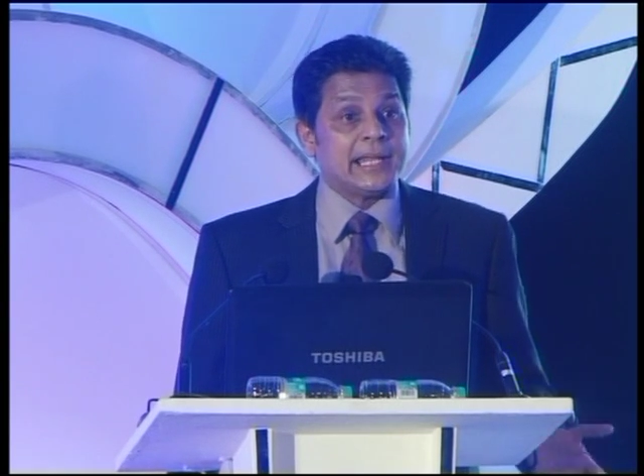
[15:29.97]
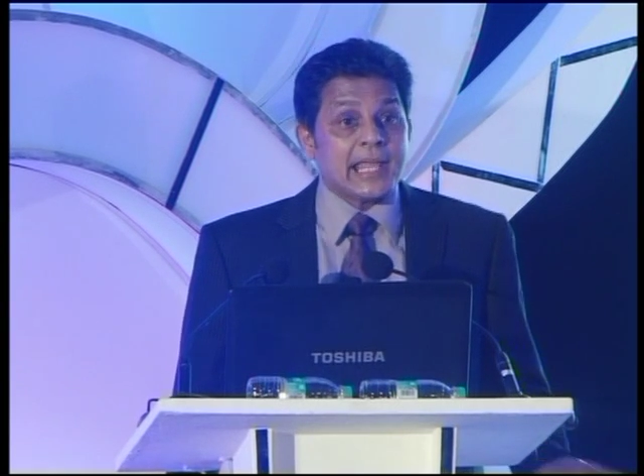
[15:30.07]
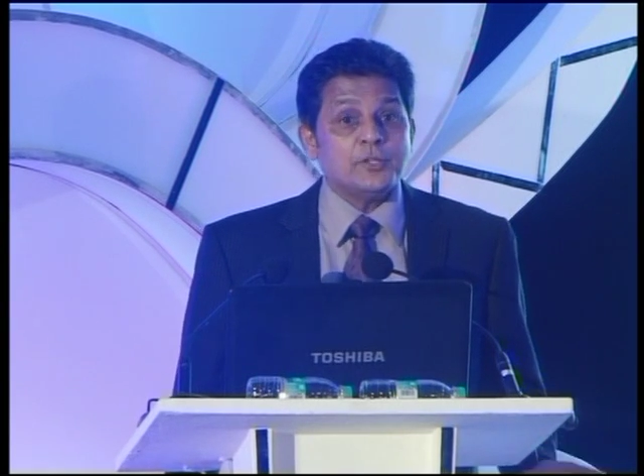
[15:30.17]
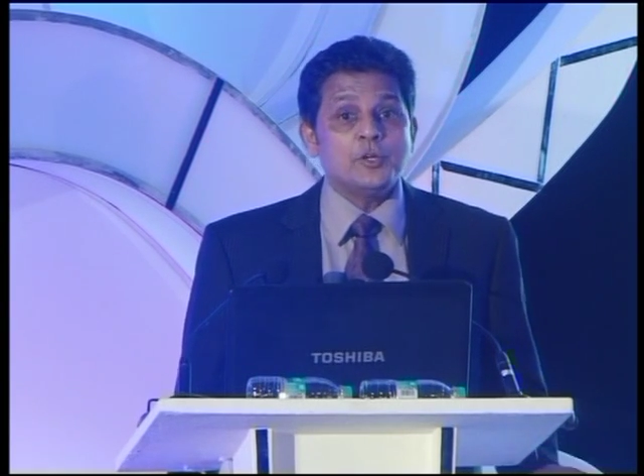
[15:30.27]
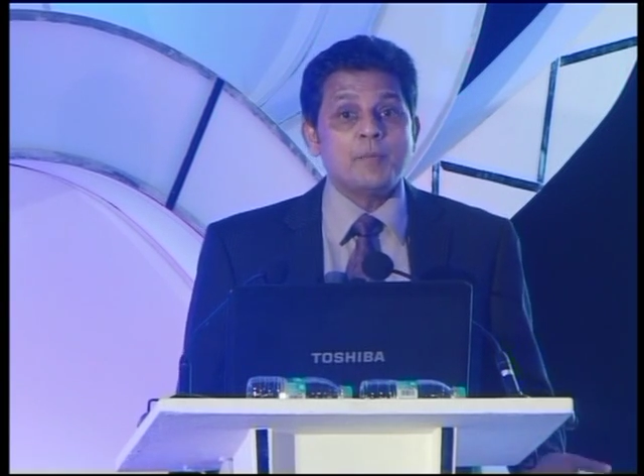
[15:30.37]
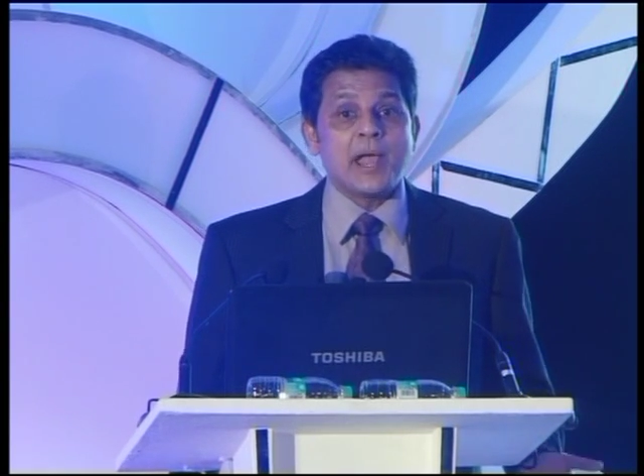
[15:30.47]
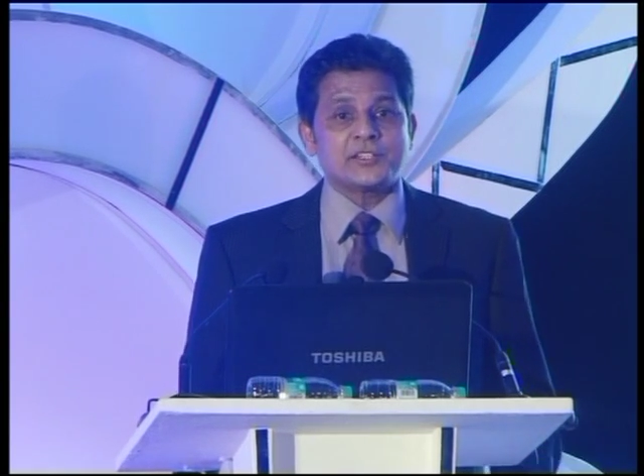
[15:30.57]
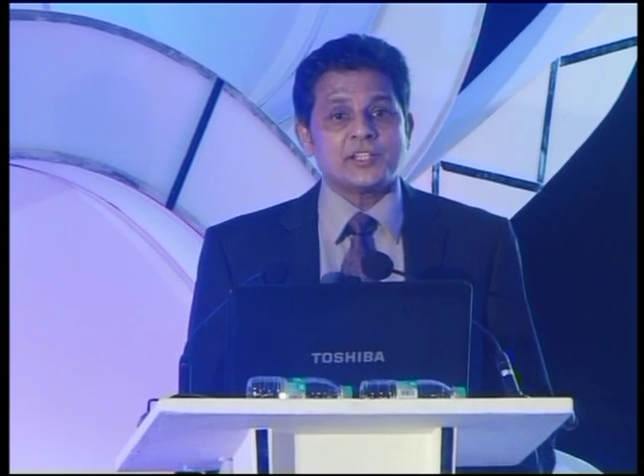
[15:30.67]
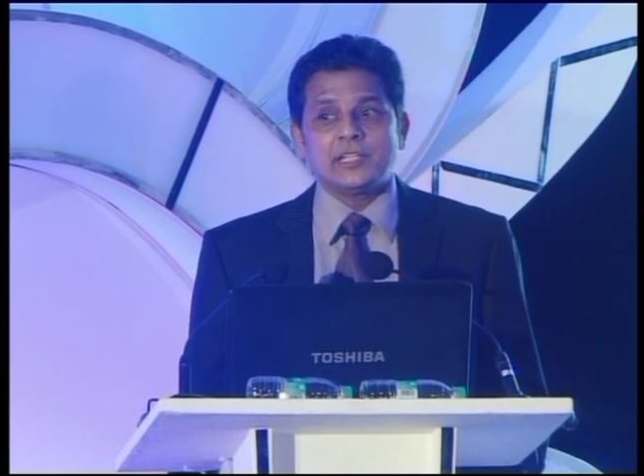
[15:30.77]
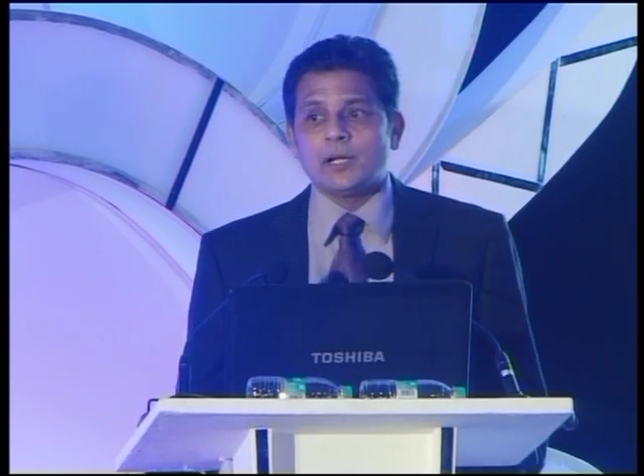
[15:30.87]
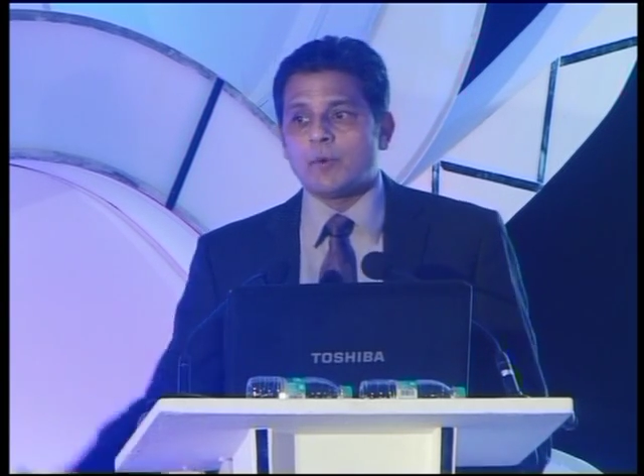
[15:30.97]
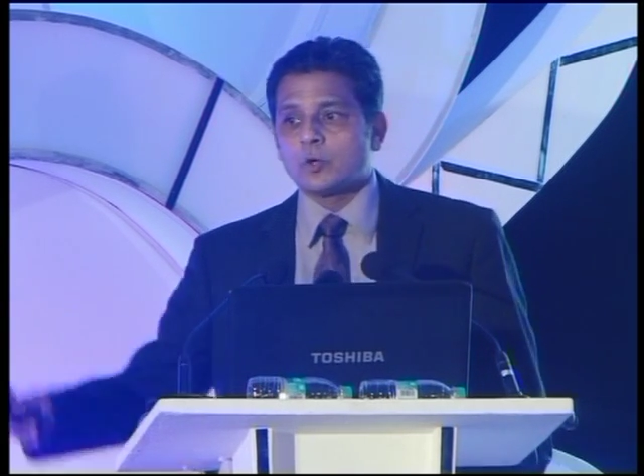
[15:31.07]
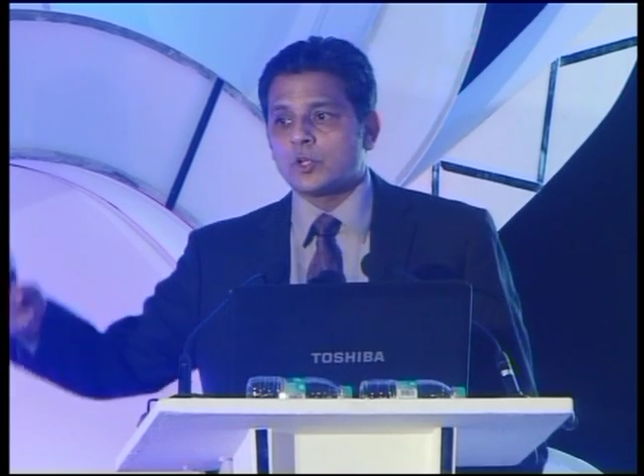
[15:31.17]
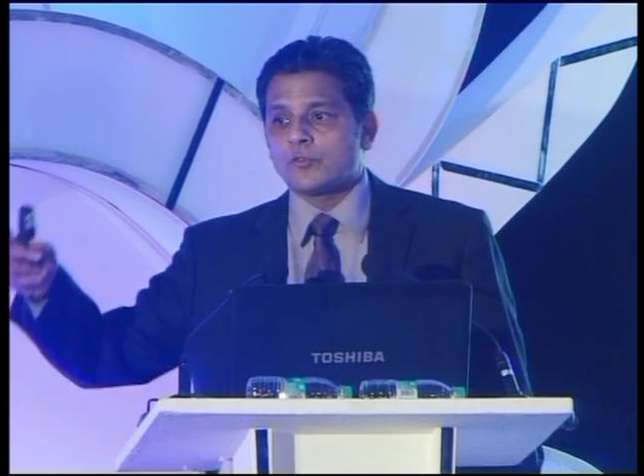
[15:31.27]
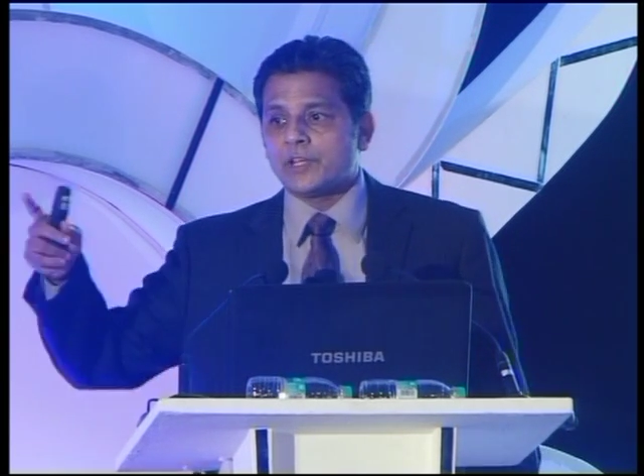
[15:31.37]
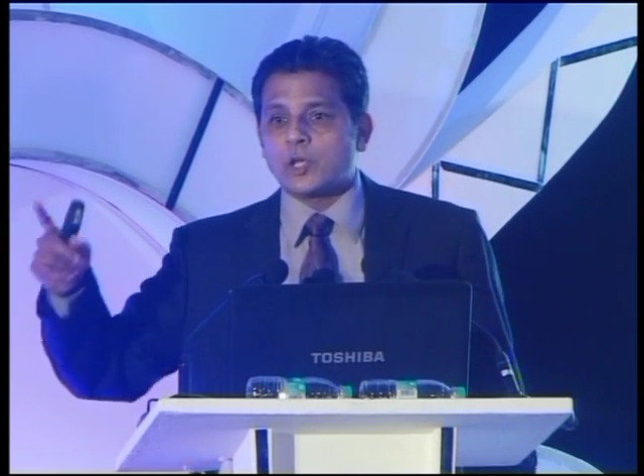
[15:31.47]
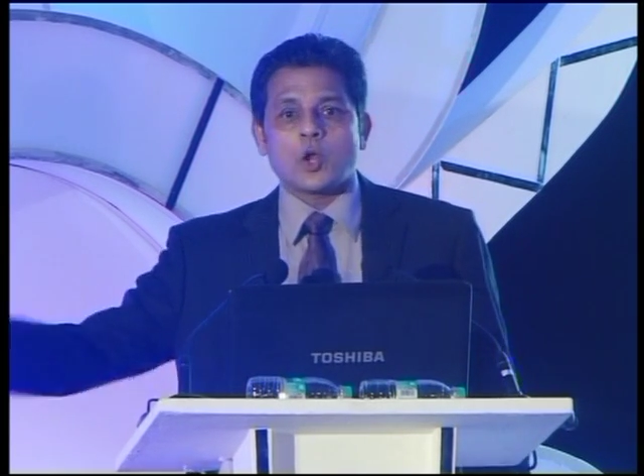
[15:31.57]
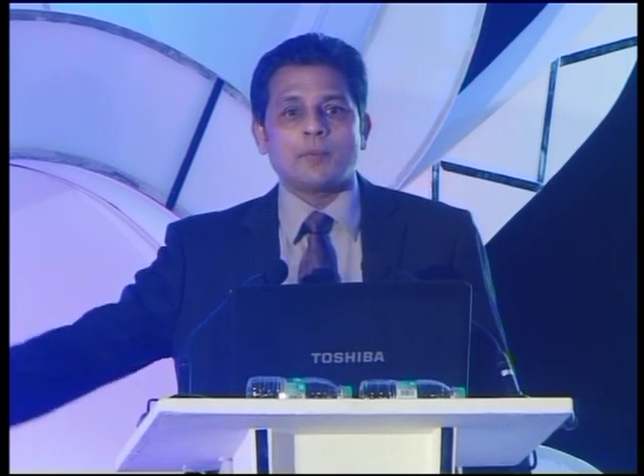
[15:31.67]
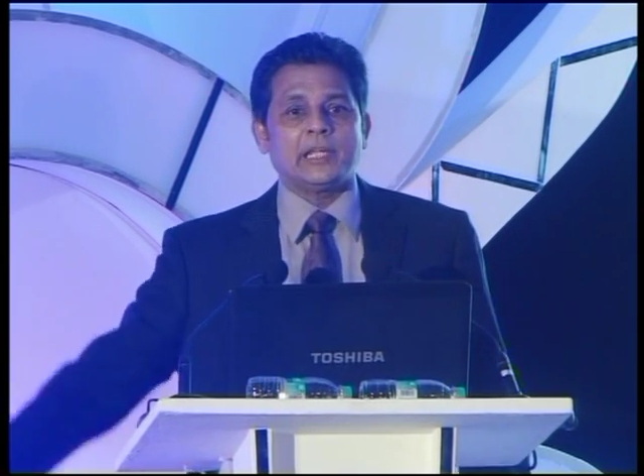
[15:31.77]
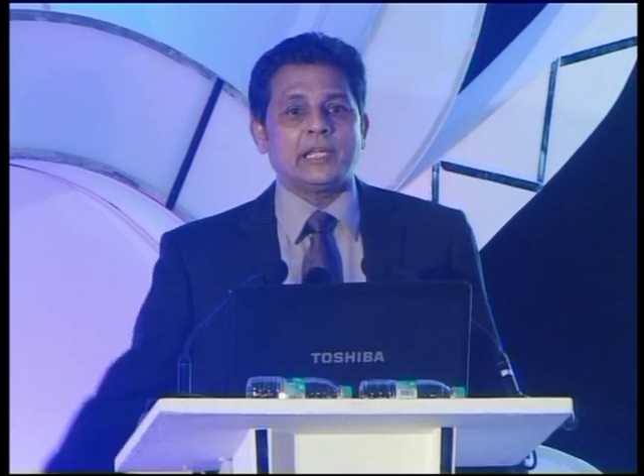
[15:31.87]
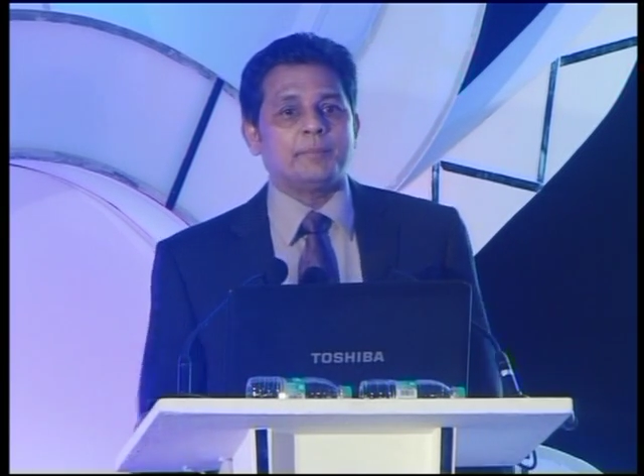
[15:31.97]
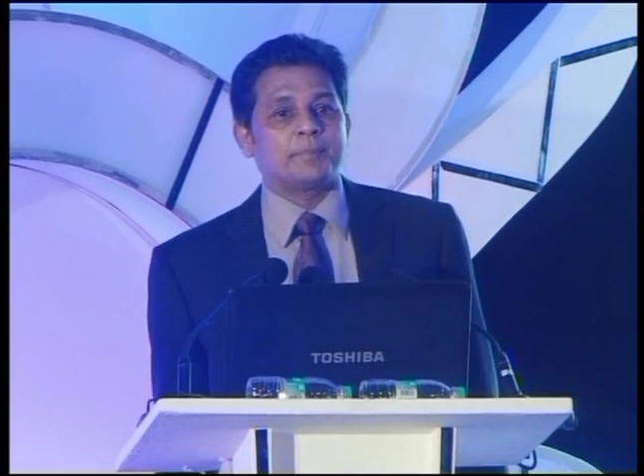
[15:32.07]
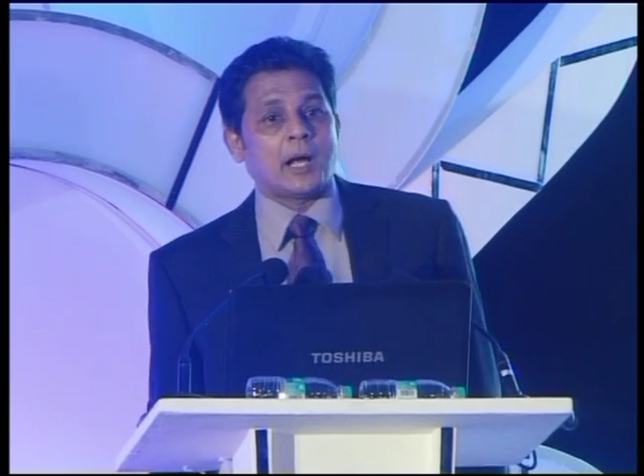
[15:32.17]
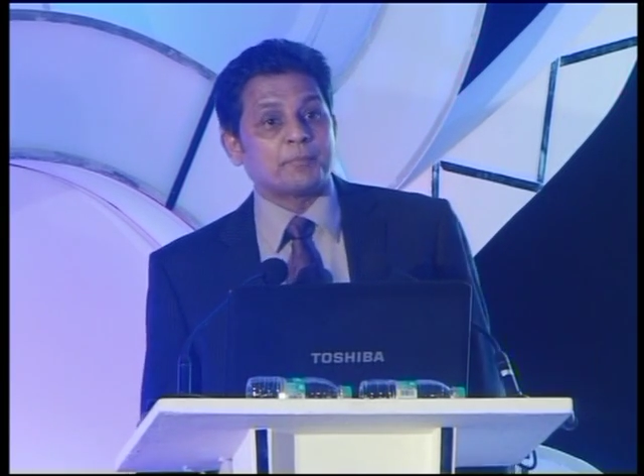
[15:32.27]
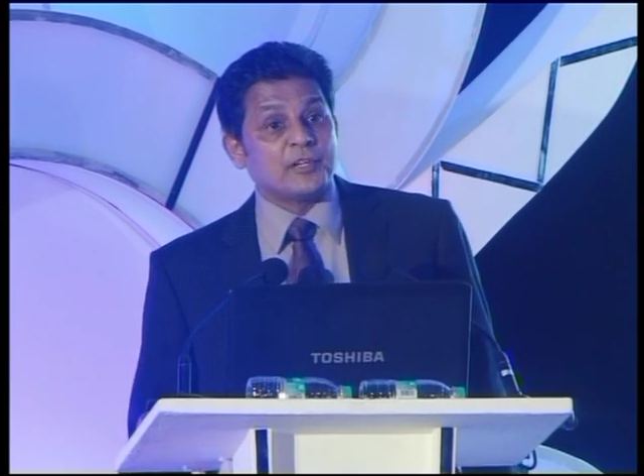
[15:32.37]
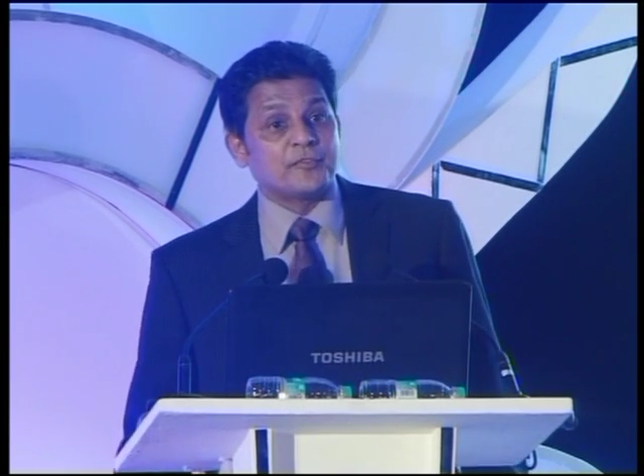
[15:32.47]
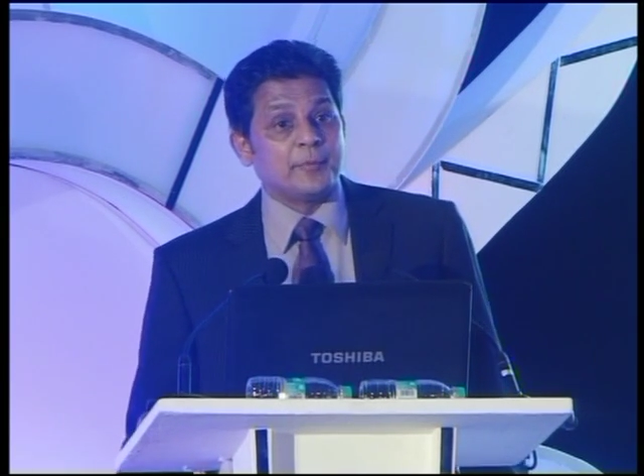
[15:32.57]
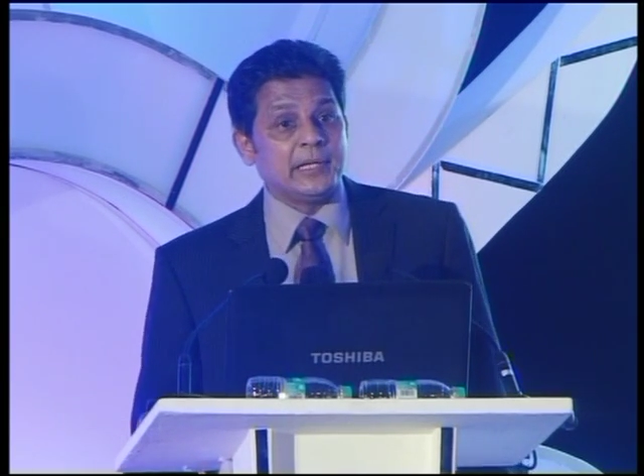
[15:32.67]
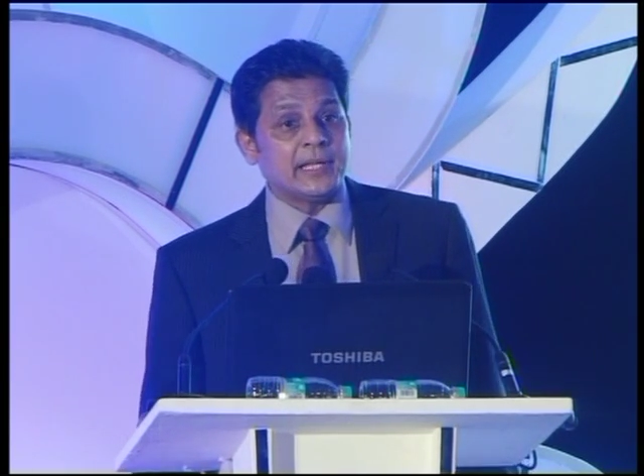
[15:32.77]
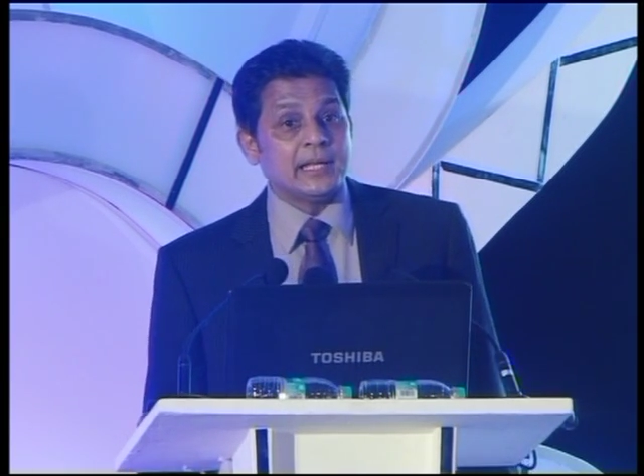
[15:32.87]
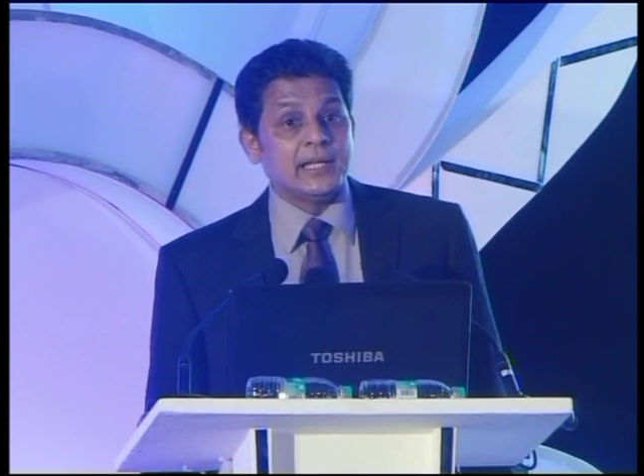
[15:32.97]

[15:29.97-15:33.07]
Can you imagine the amount of economic upliftment,